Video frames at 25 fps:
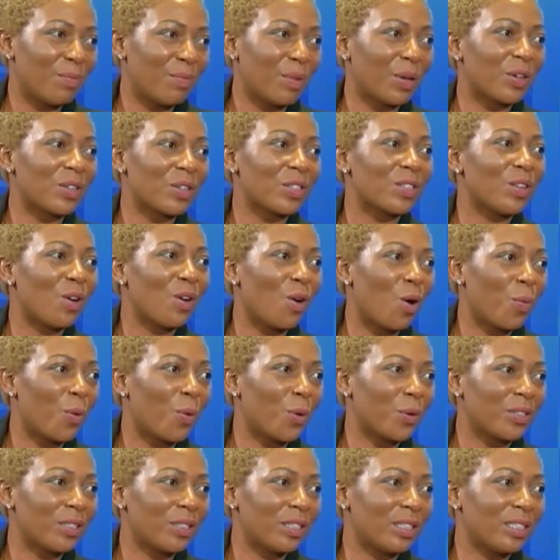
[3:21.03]
because the
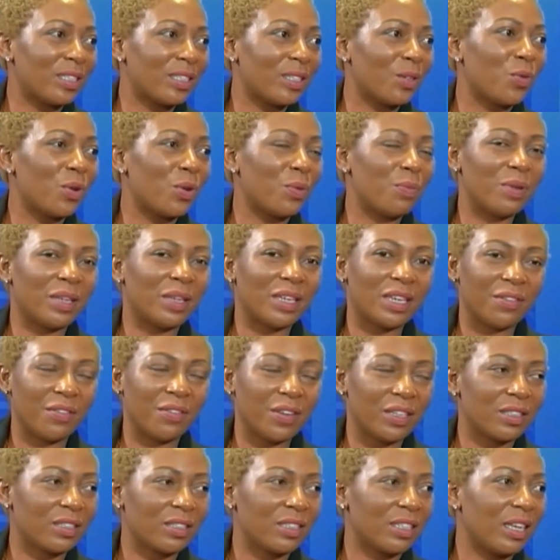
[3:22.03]
opportunity will be
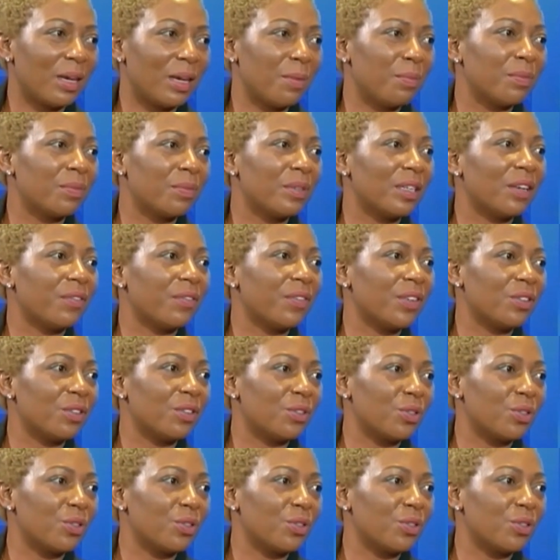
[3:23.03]
given to them given